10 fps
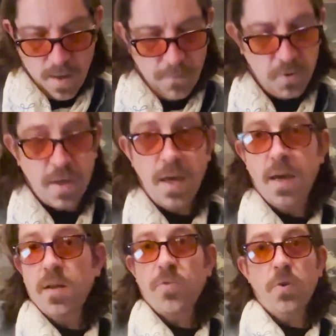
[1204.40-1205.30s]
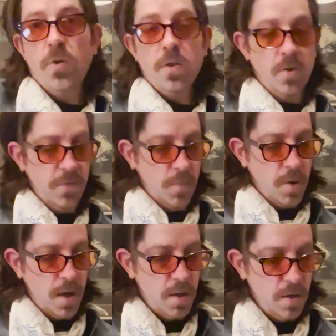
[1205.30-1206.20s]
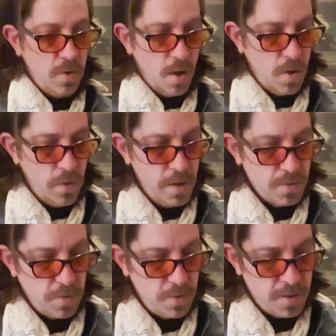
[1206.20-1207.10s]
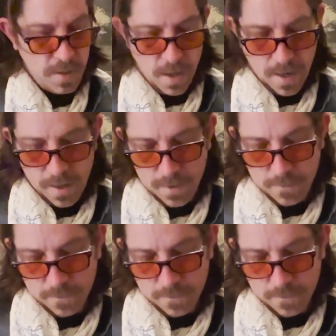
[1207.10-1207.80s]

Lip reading: If you can, throw in a little vibrato always with your slide.